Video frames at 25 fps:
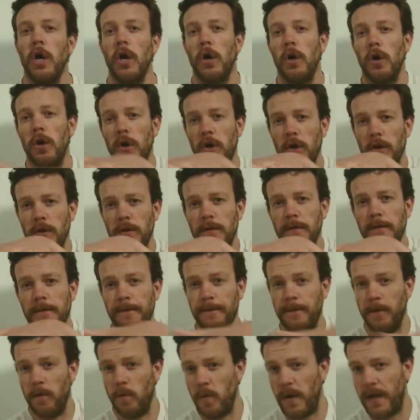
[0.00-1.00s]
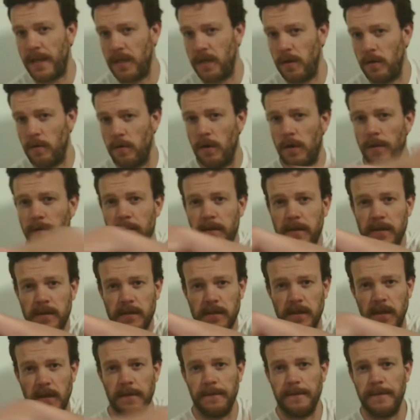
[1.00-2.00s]
On for when you're on the
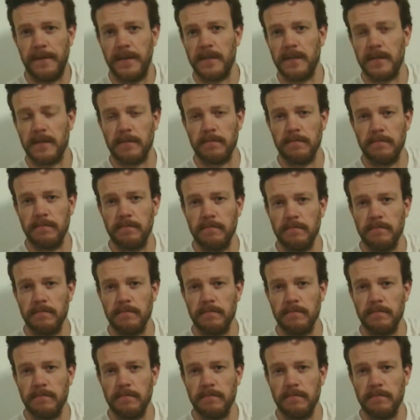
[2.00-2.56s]
surface.